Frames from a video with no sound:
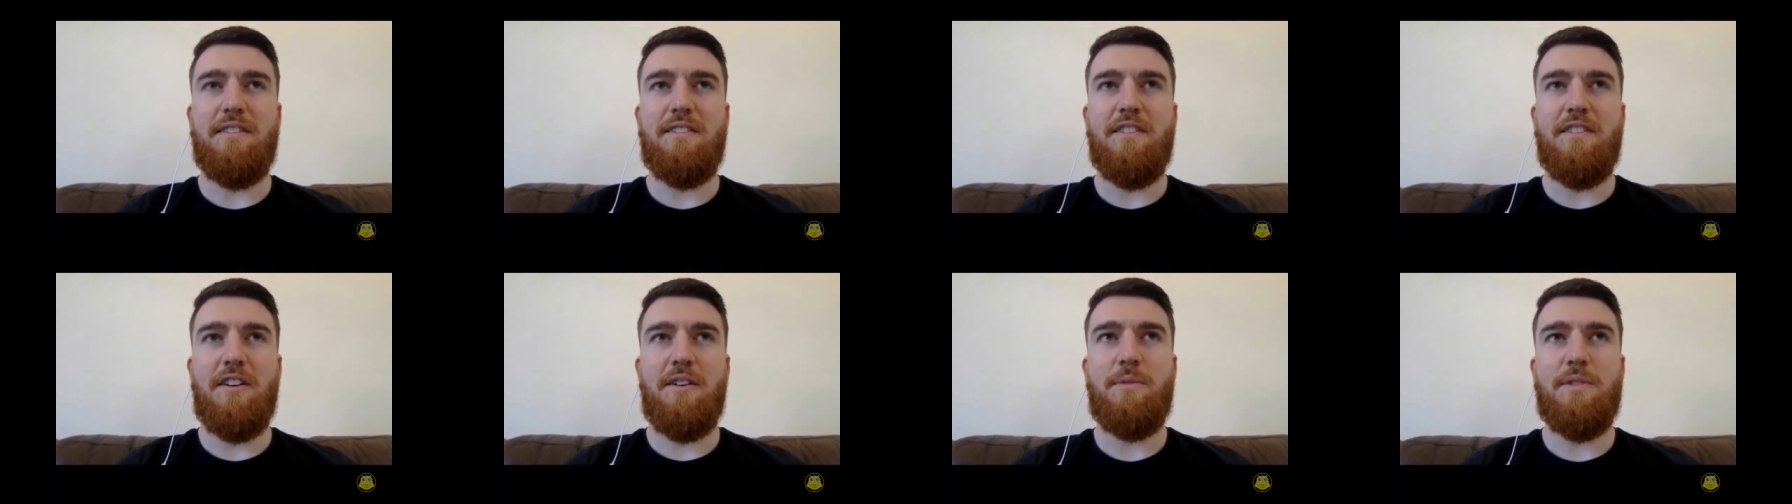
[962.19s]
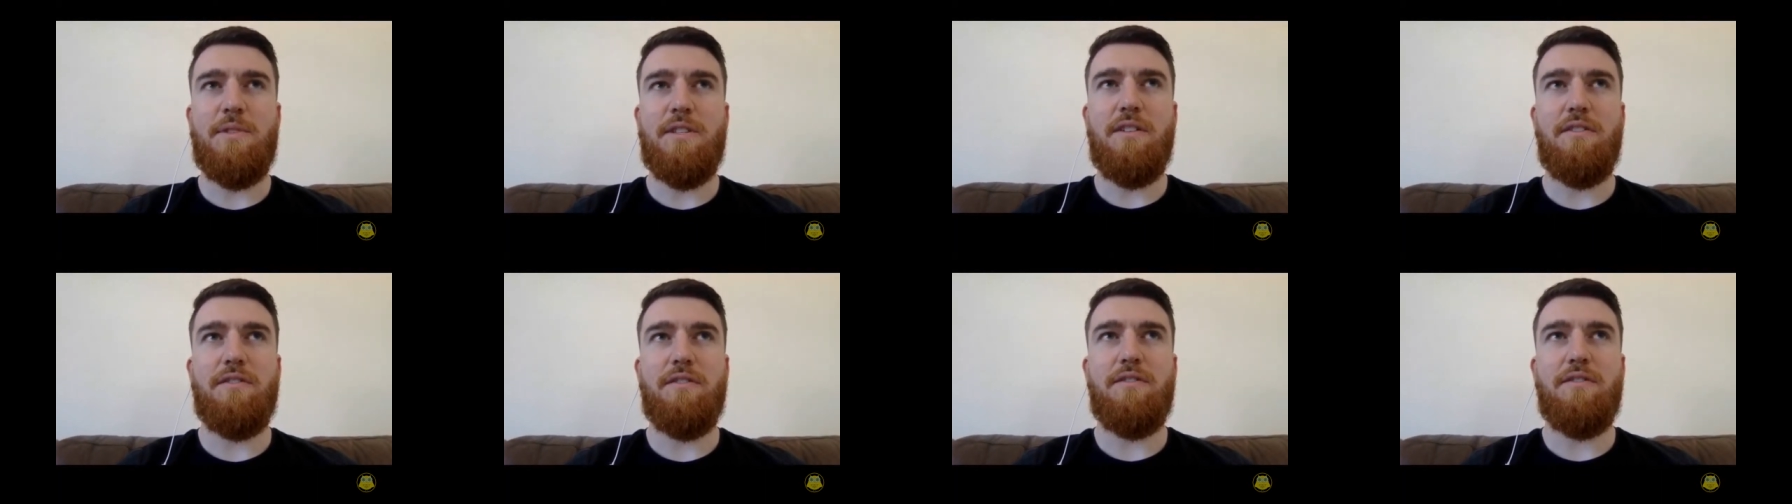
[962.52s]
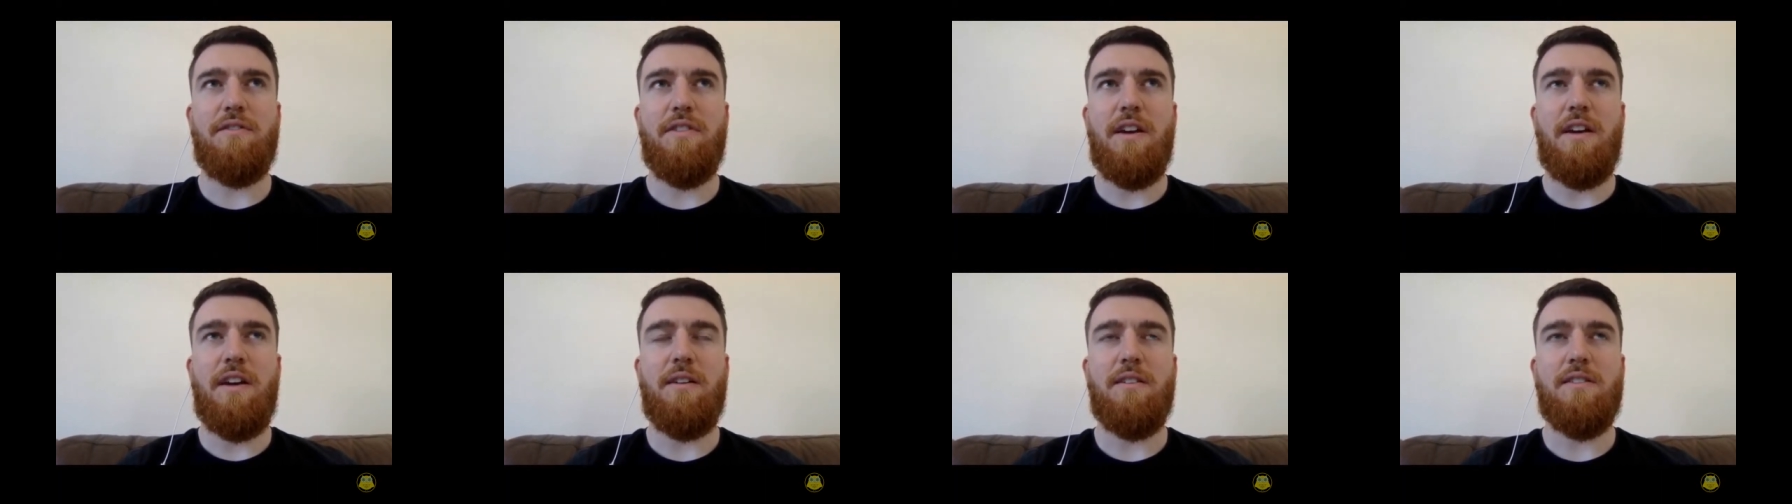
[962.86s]
terms
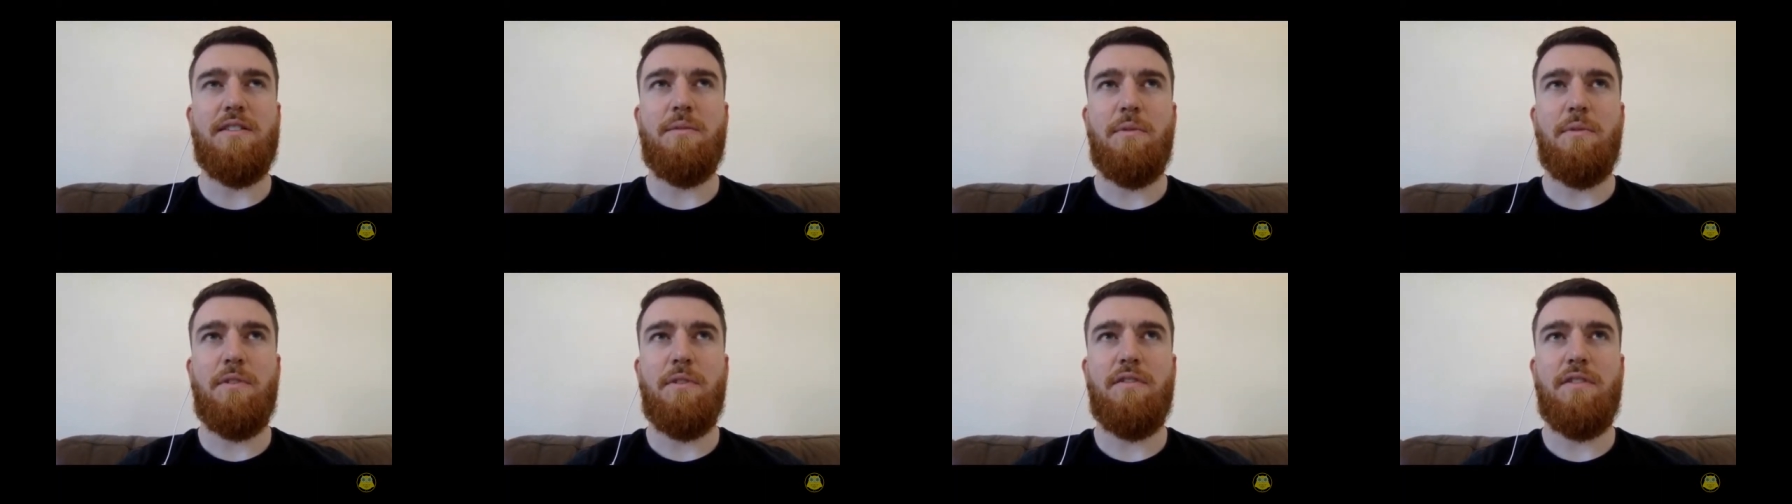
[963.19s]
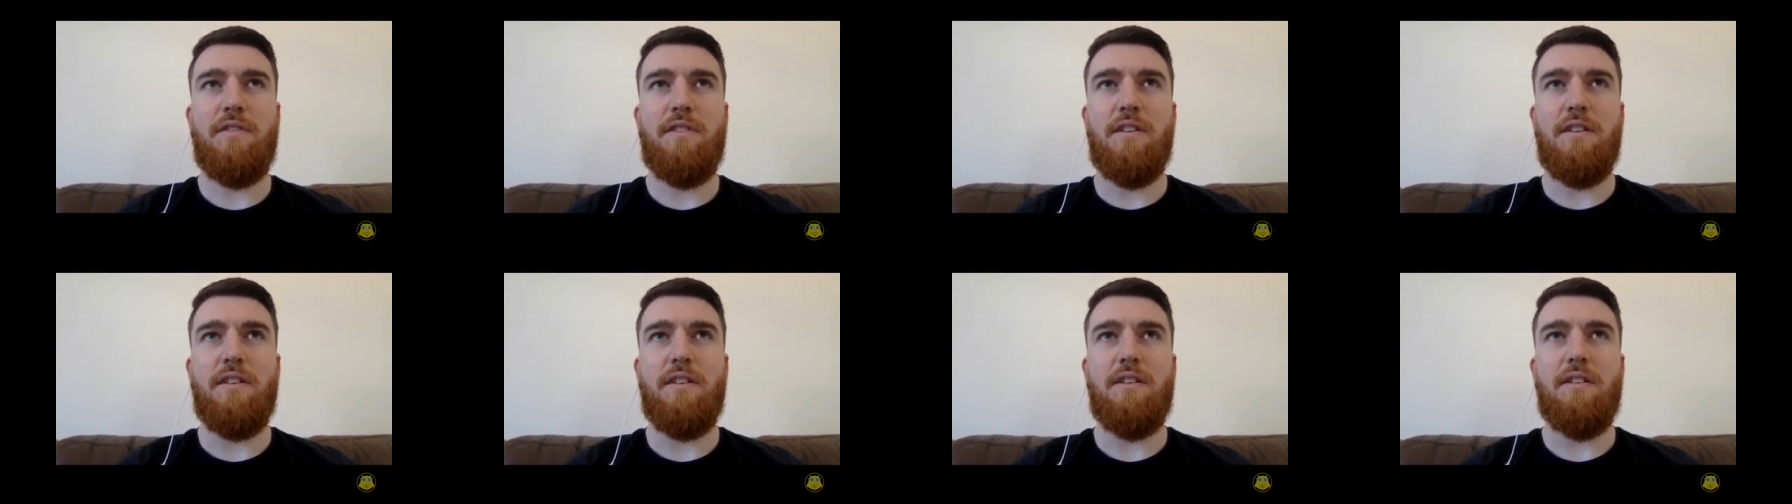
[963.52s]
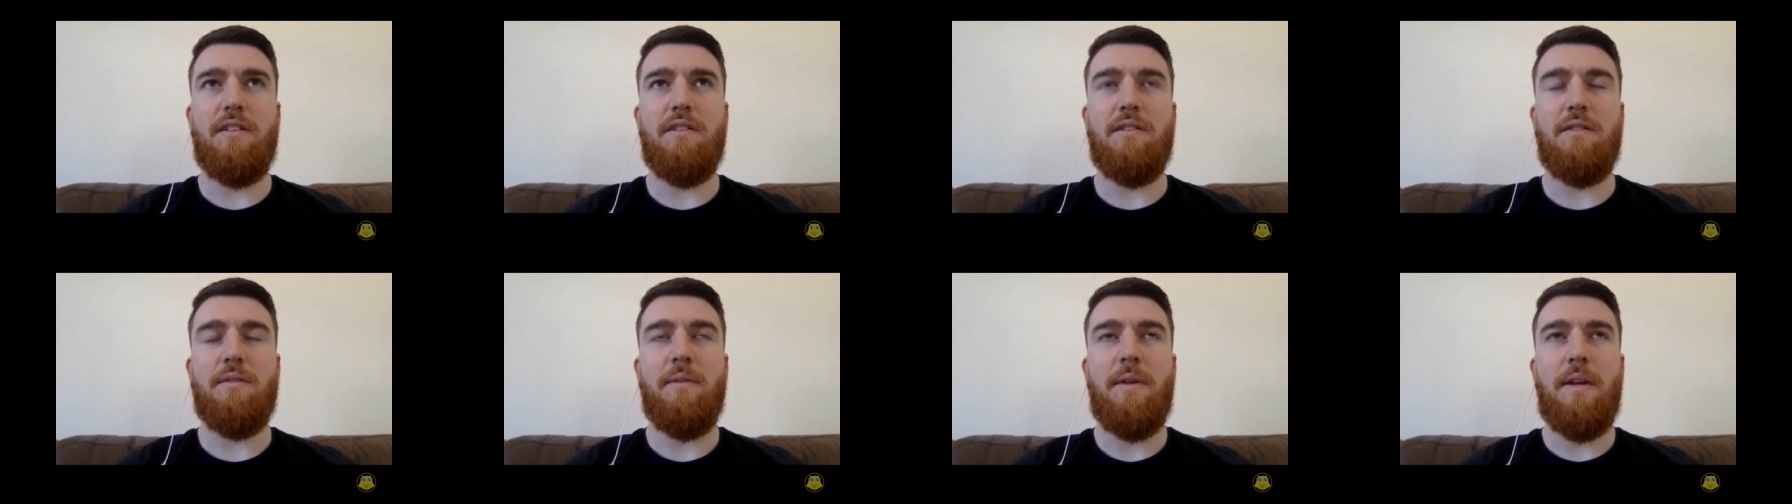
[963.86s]
of uh, some of
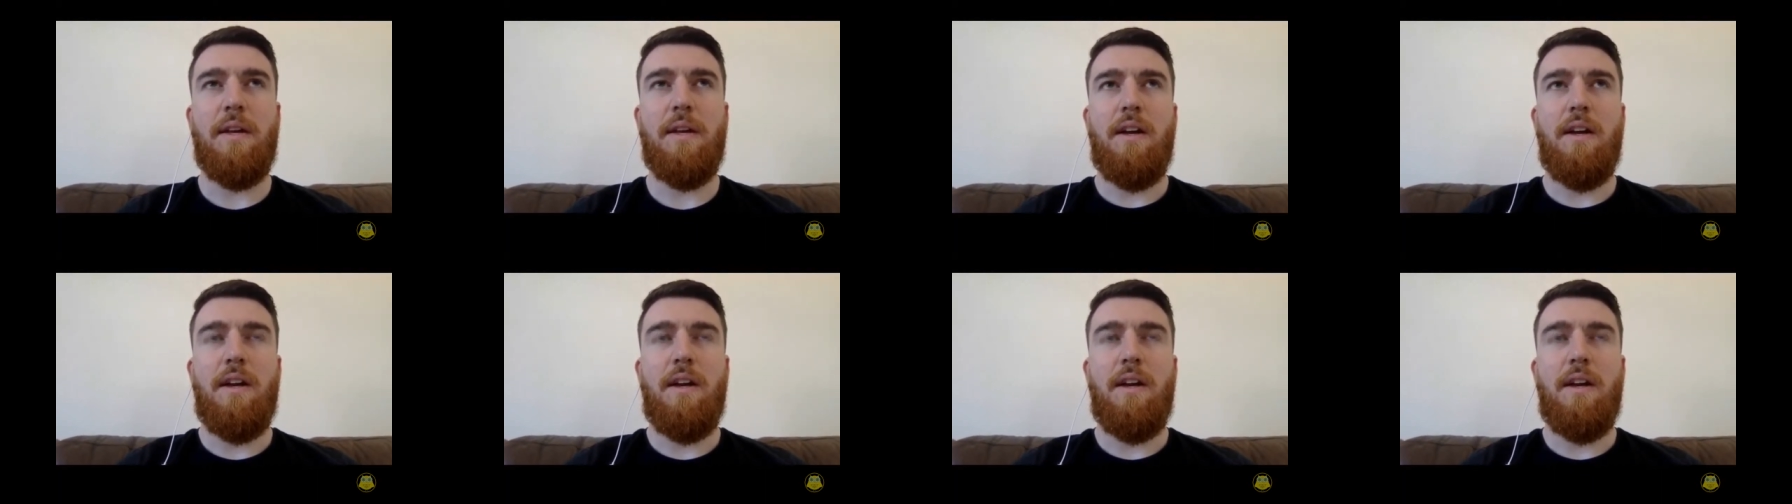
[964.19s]
the